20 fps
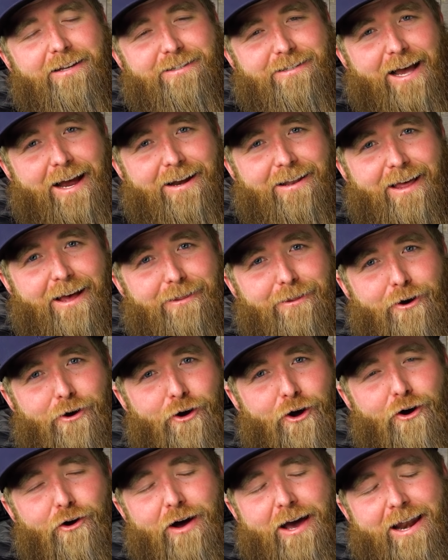designed that
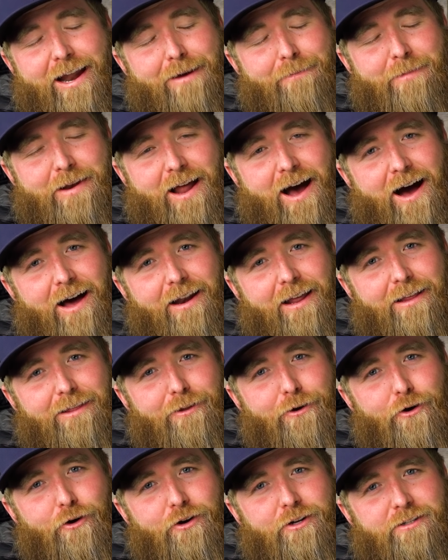logo, and I'm not a
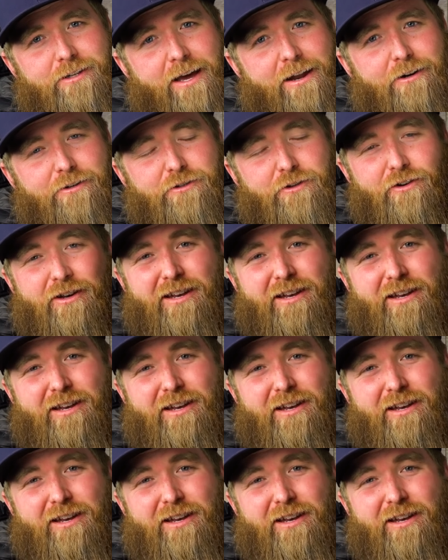logo designer, so